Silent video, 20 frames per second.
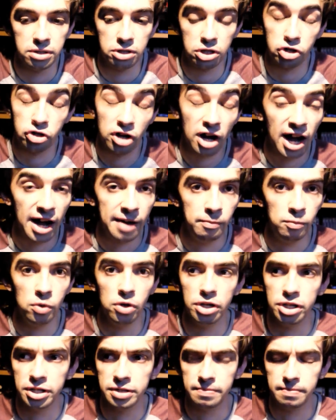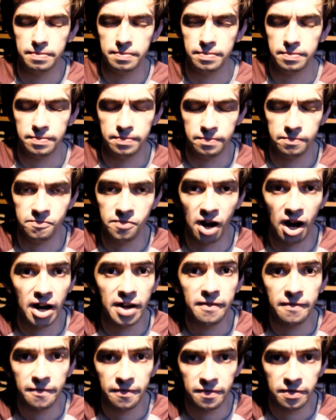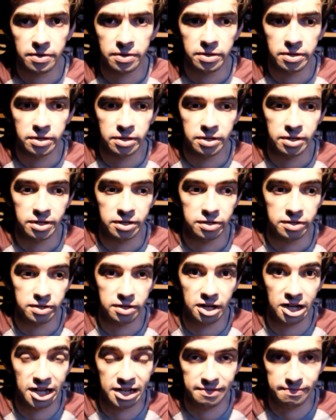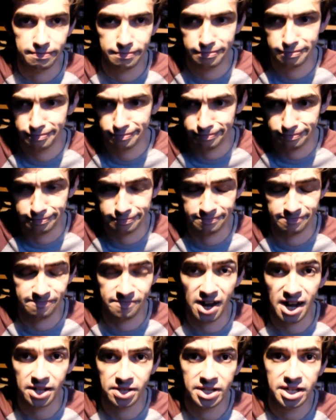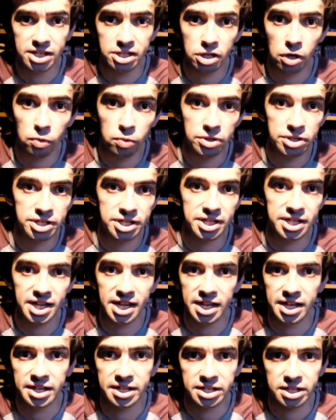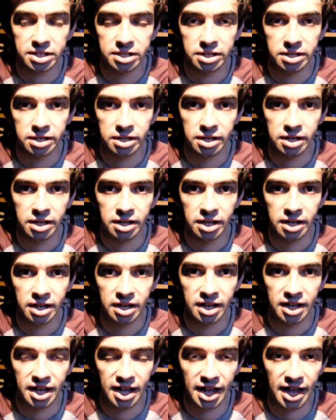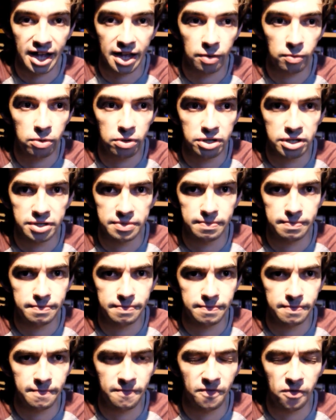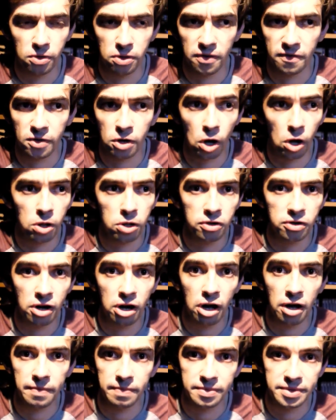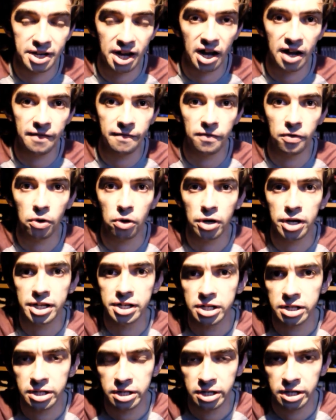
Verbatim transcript: Crime was rife, and really so was disease. It was full of cholera, typhoid,